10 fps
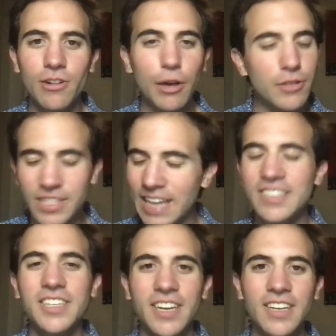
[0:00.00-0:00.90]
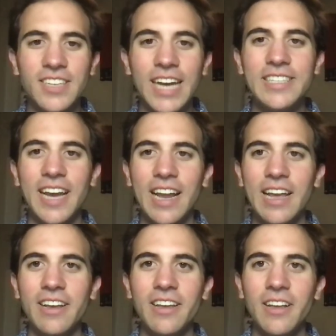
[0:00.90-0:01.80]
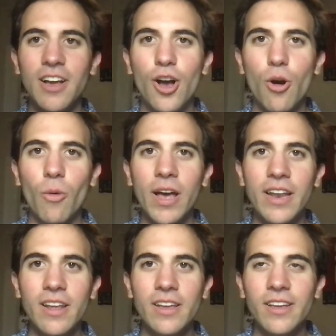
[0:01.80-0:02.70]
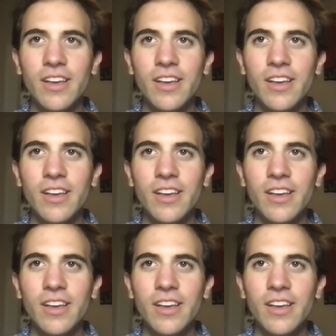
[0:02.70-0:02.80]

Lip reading: It's that scene in Titanic when,